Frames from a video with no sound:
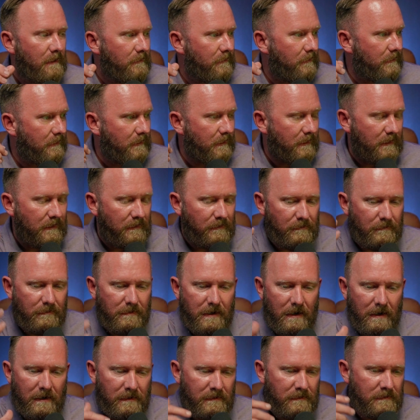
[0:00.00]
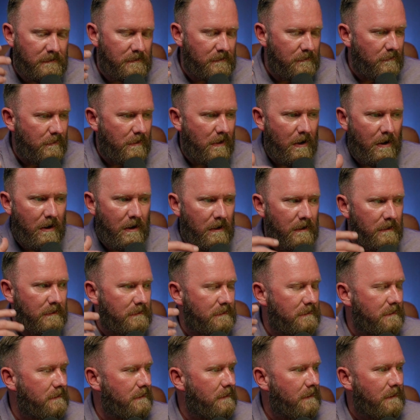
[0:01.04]
They're going to get new guns, new
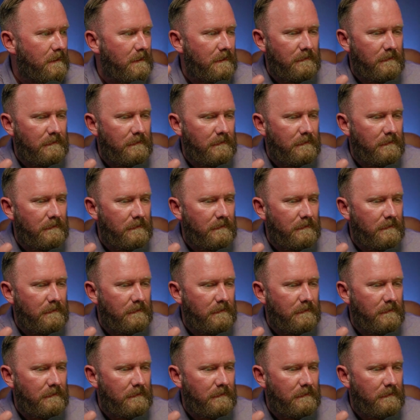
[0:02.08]
cars,